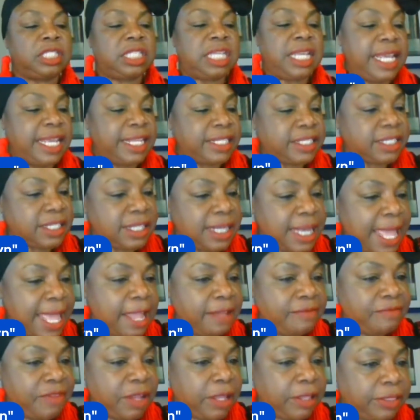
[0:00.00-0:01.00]

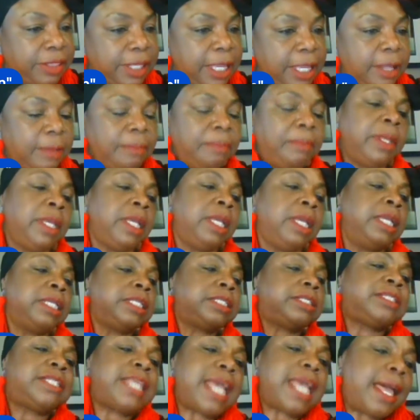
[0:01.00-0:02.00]
enslaving them,
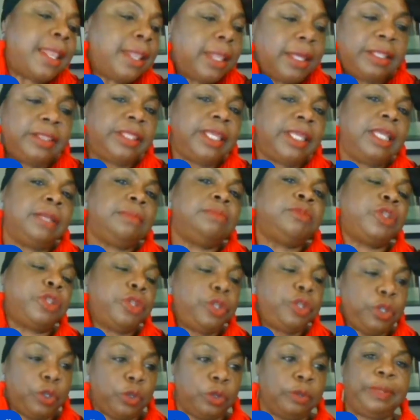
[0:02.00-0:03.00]
selling them to
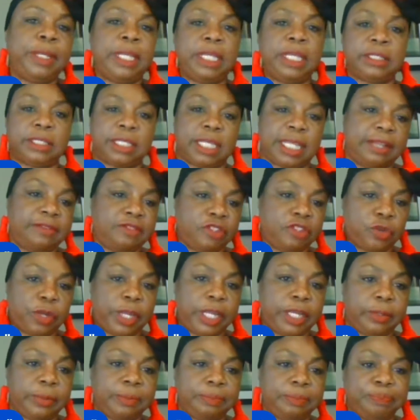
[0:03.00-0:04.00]
the European slave
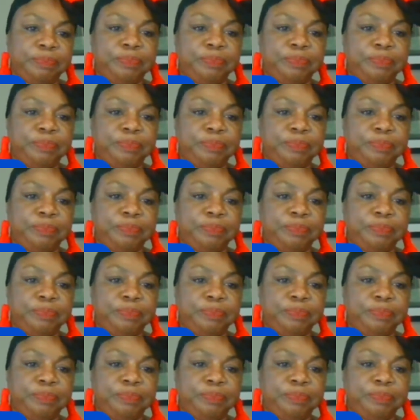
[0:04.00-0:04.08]
trader.